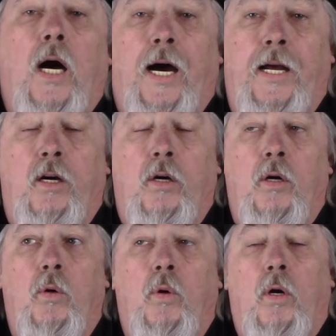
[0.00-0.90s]

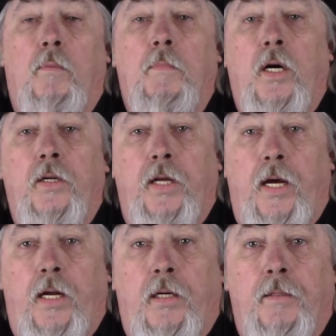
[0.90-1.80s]
Idaho, or
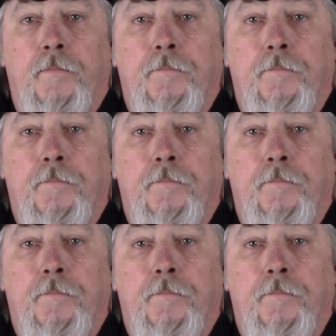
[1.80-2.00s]
Montana,